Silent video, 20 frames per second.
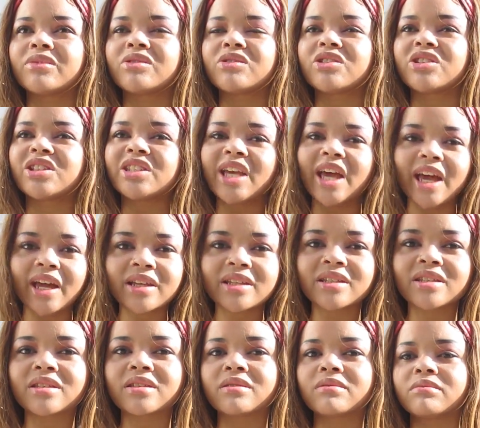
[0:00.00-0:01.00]

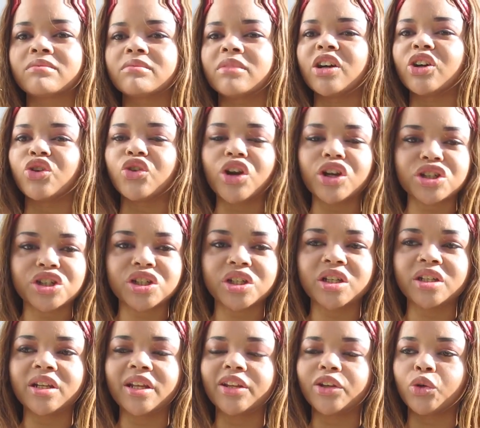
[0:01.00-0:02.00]
sex, aggression,
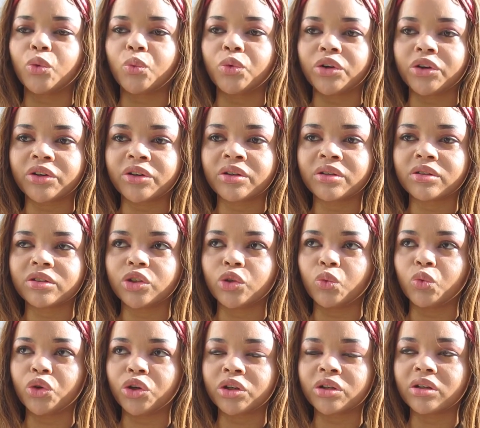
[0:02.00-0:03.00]
and your work, your
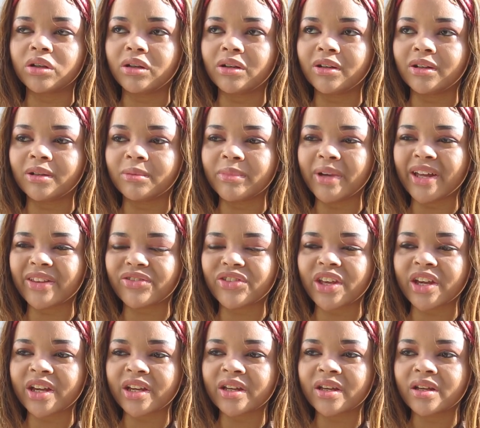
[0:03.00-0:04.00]
work um,
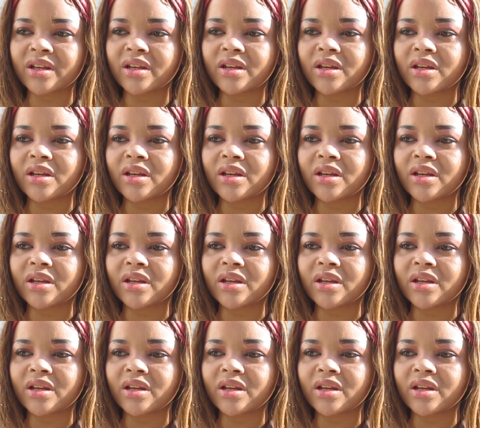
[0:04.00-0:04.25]
ethic,